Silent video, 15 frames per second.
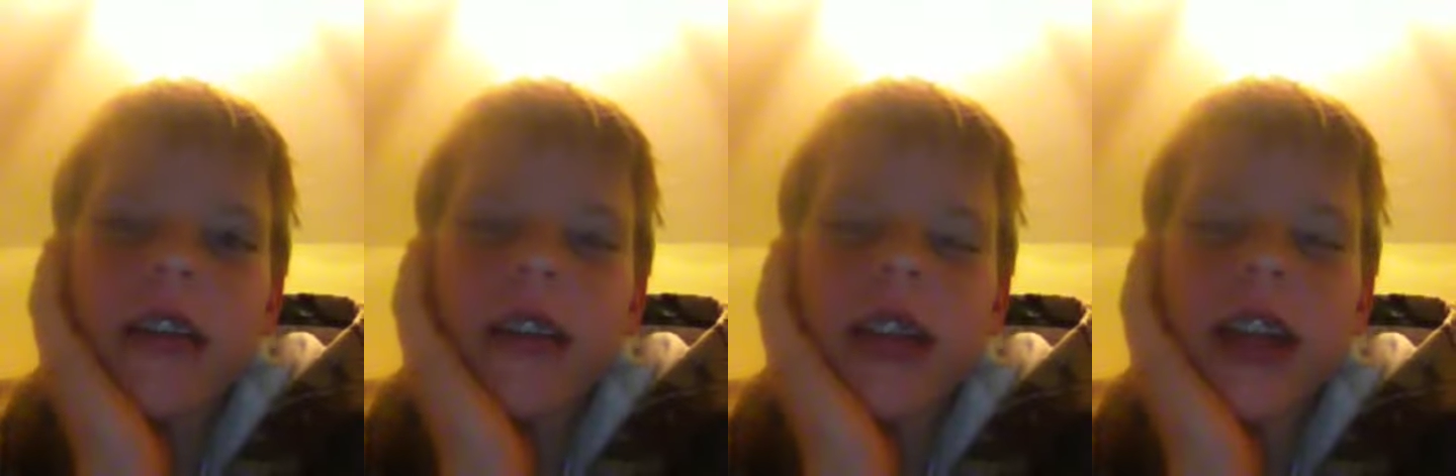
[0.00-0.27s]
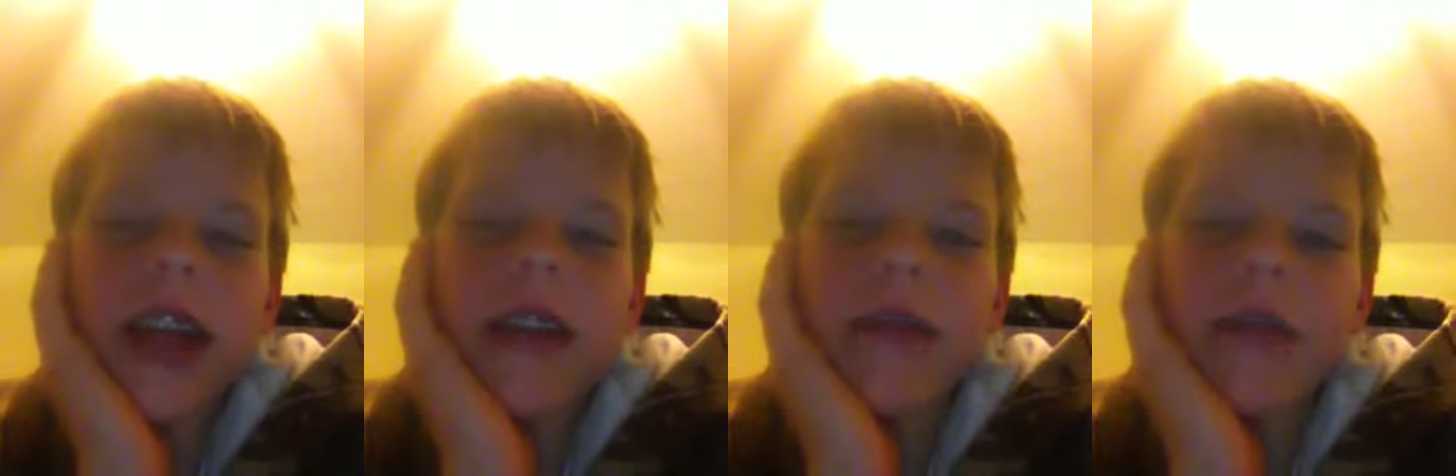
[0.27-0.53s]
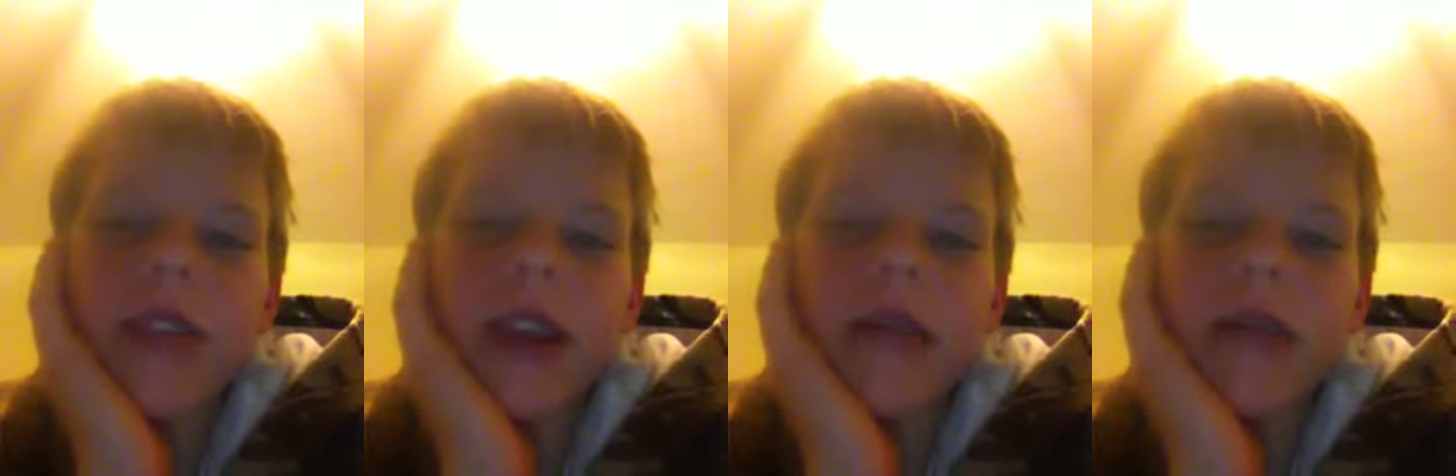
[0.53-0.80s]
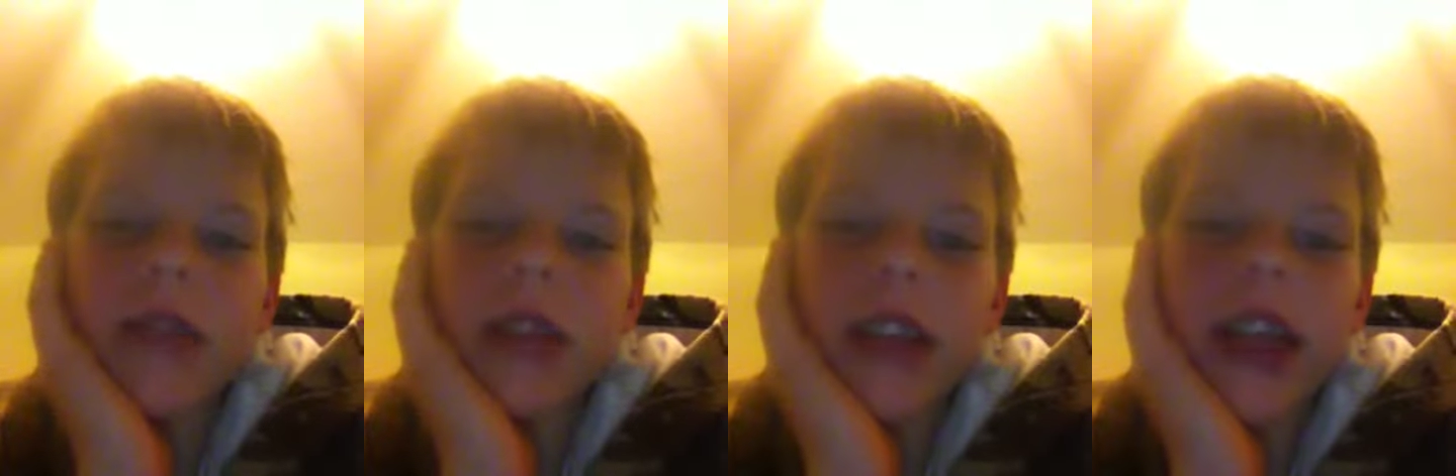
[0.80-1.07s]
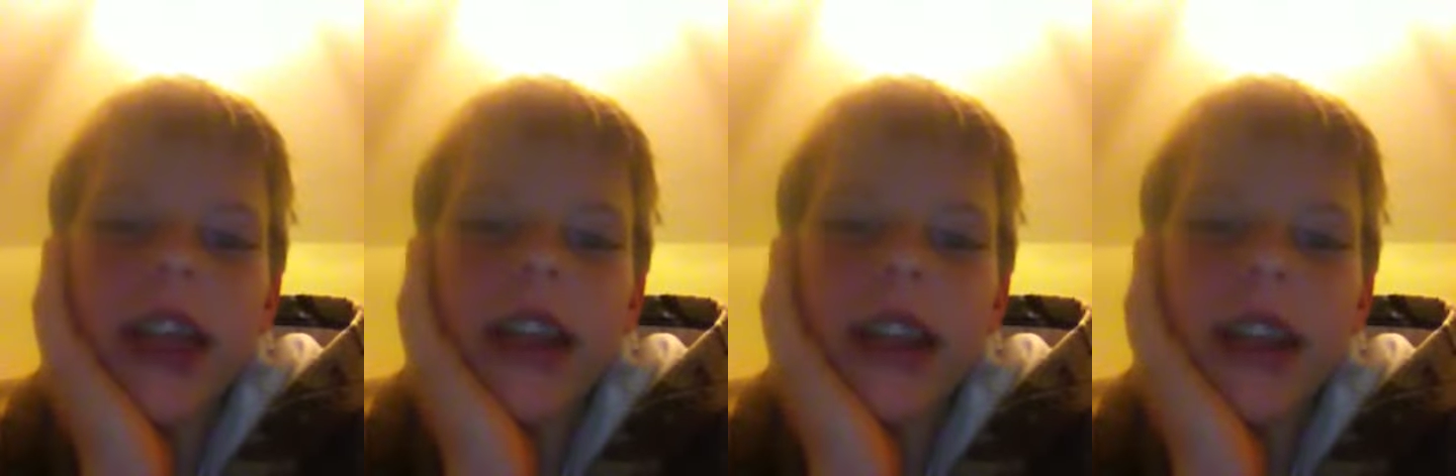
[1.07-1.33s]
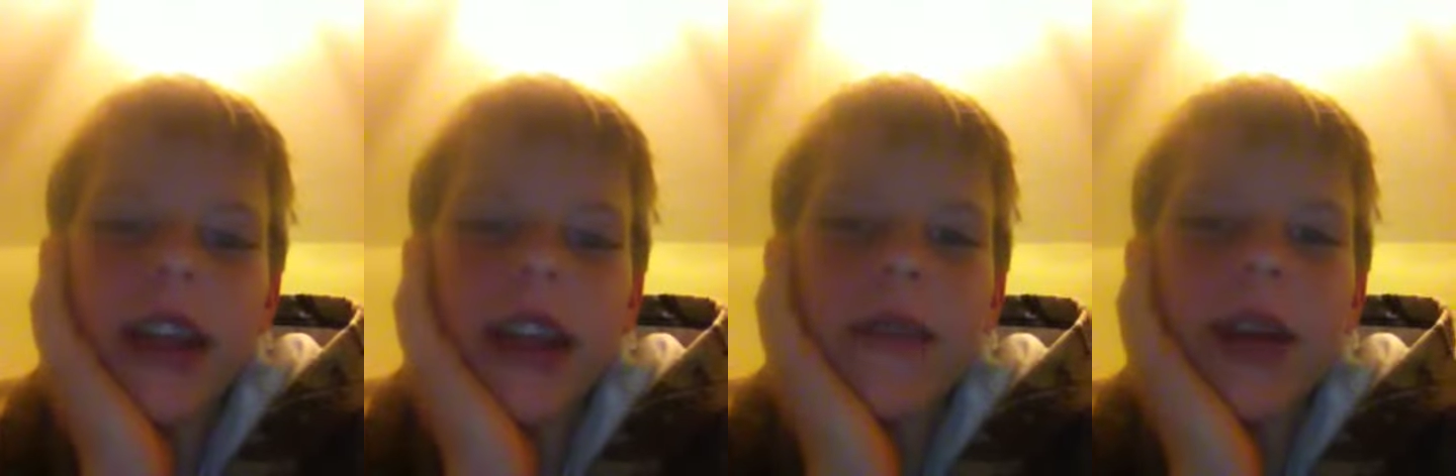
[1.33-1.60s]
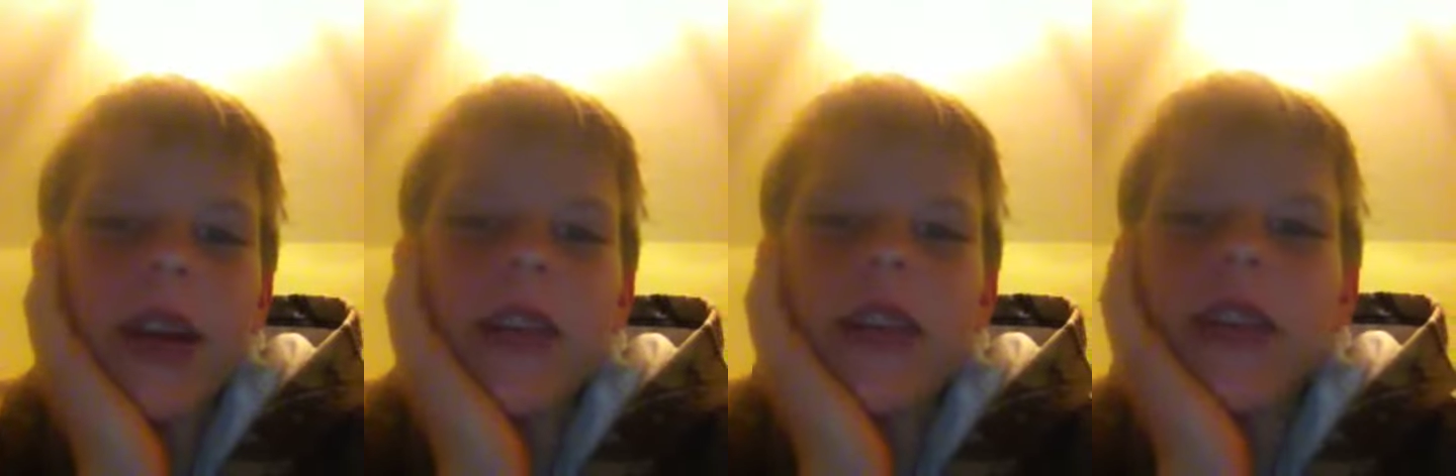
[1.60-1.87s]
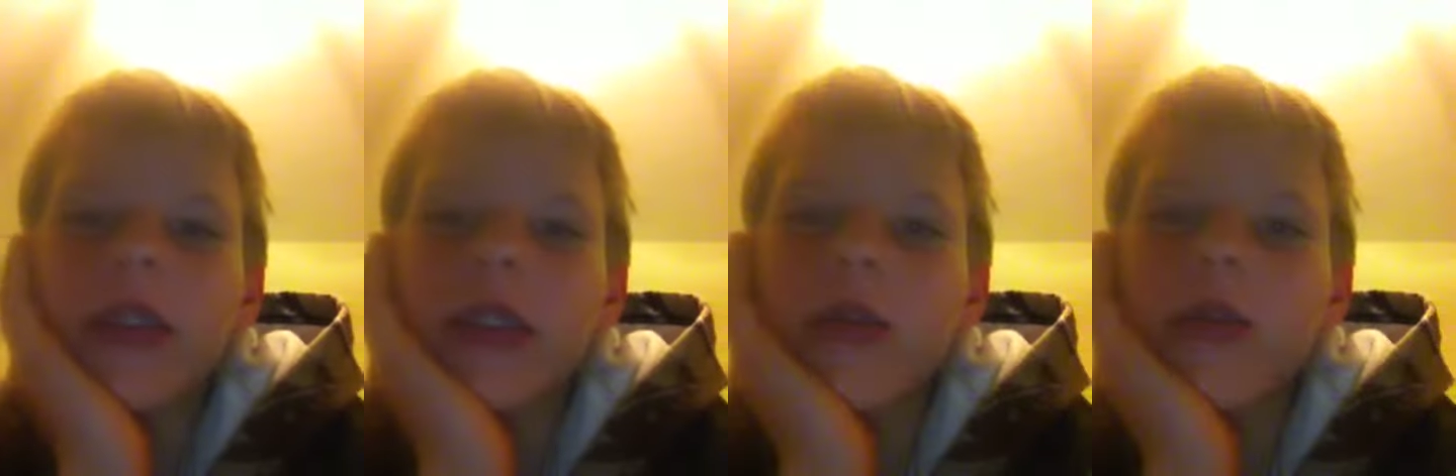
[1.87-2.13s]
came that were that came out
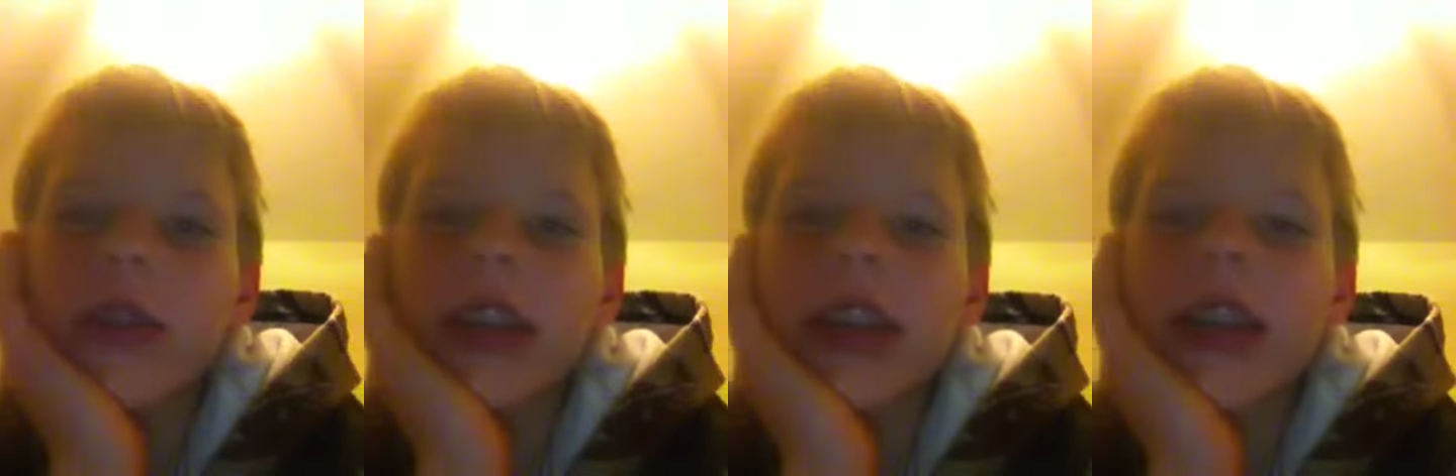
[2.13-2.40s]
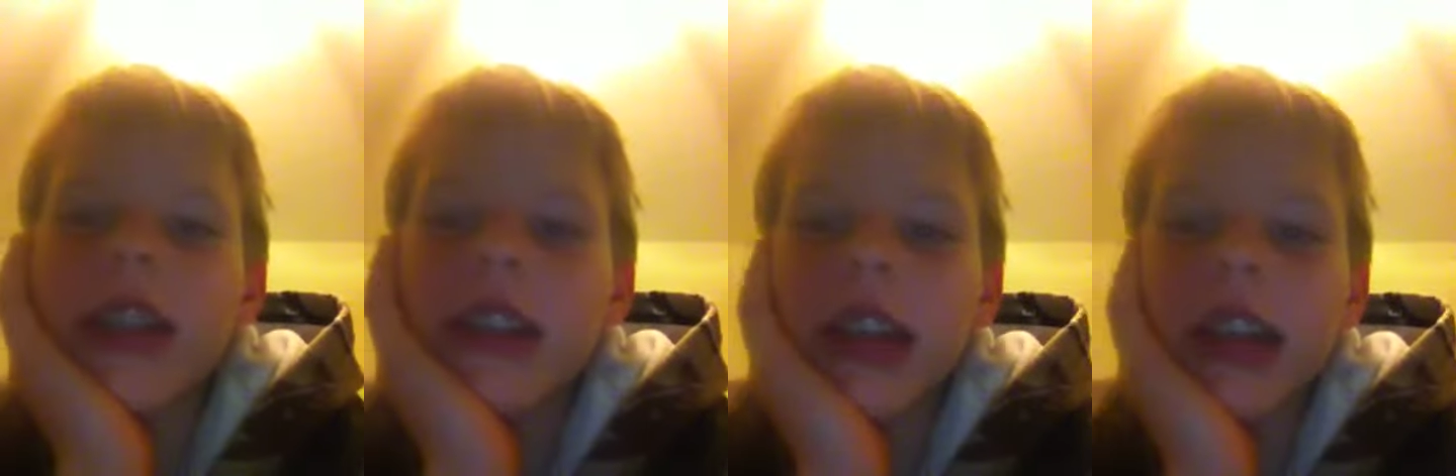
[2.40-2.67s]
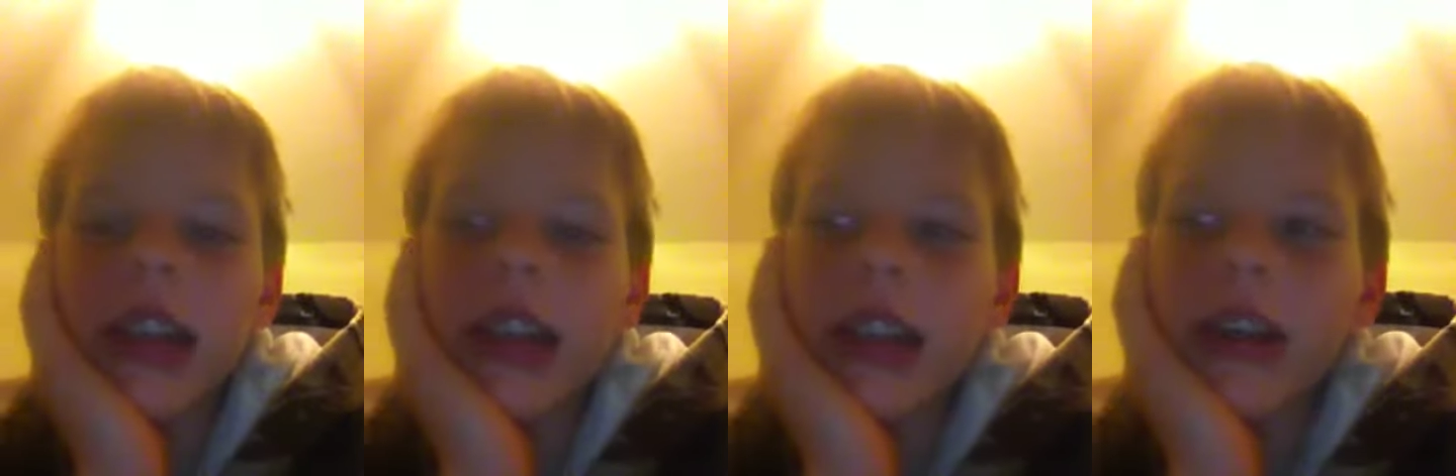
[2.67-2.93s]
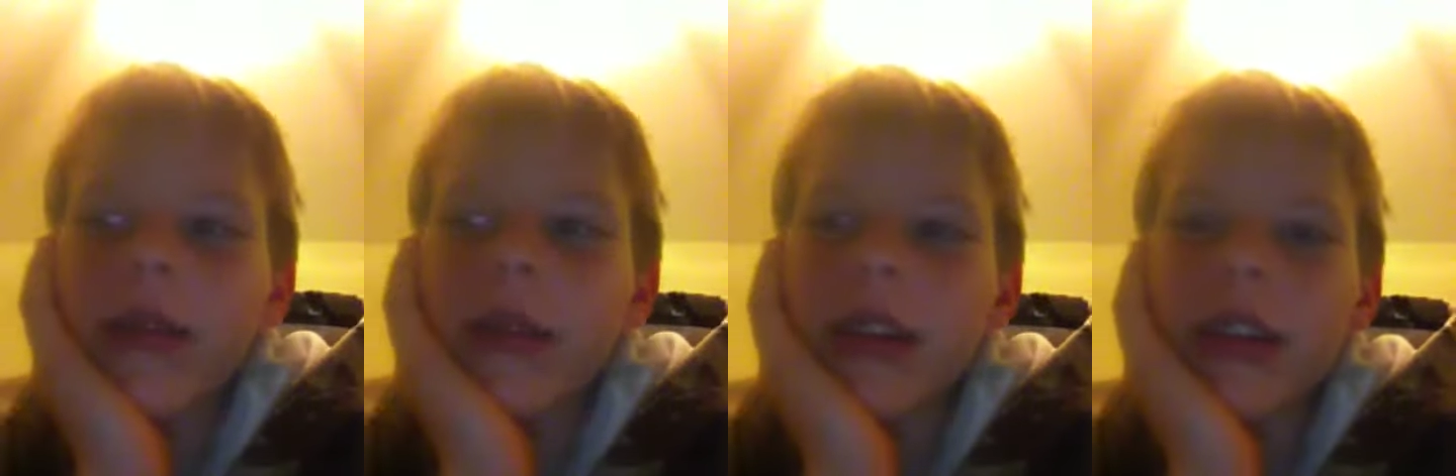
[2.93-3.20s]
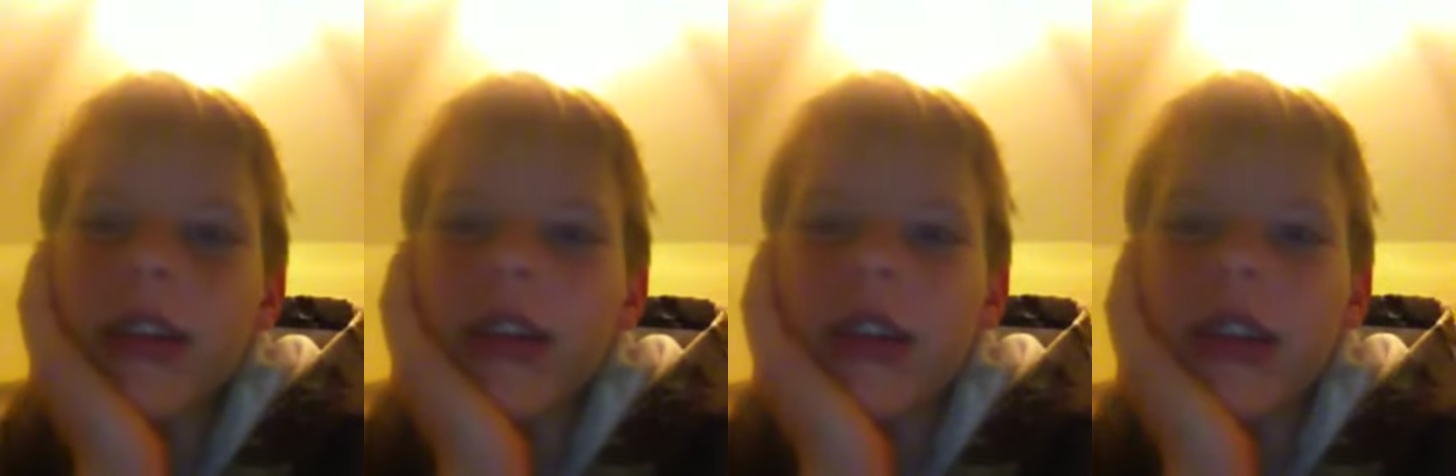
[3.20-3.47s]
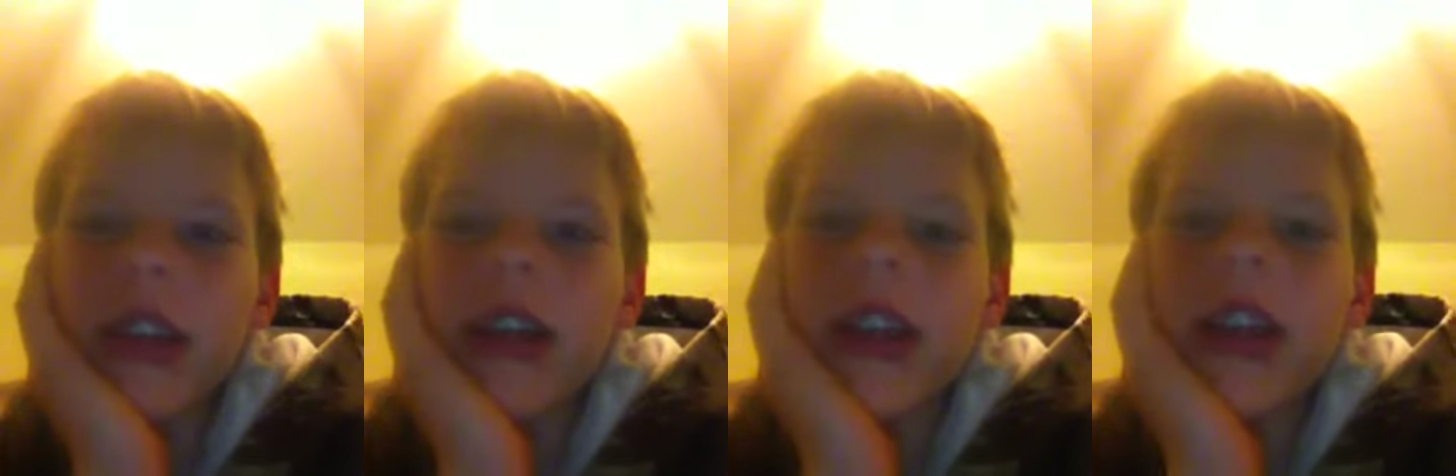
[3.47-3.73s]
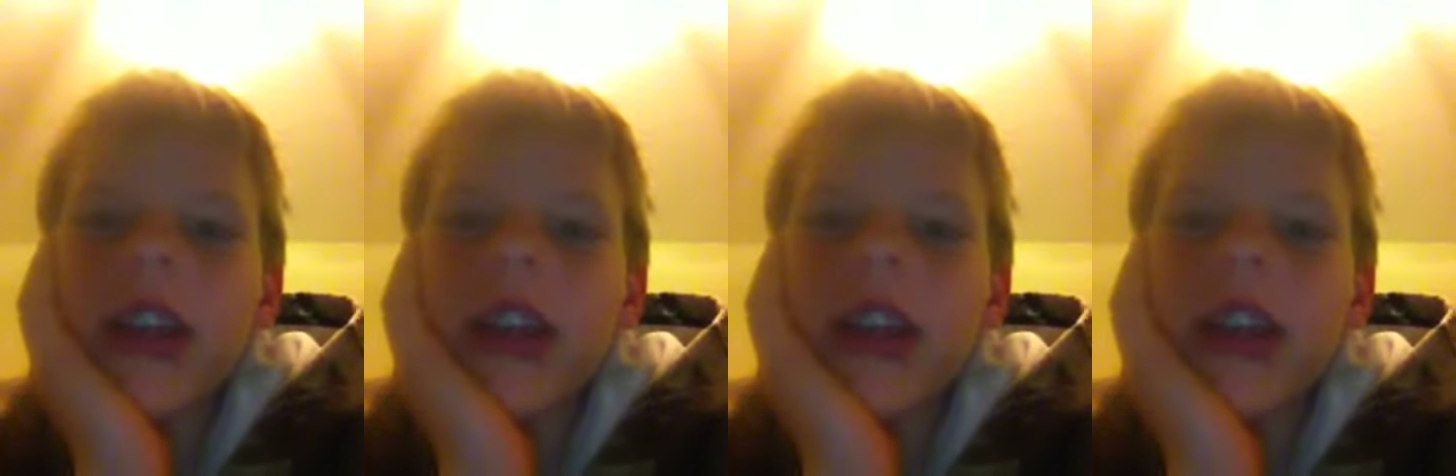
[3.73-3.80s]
during the week that came out during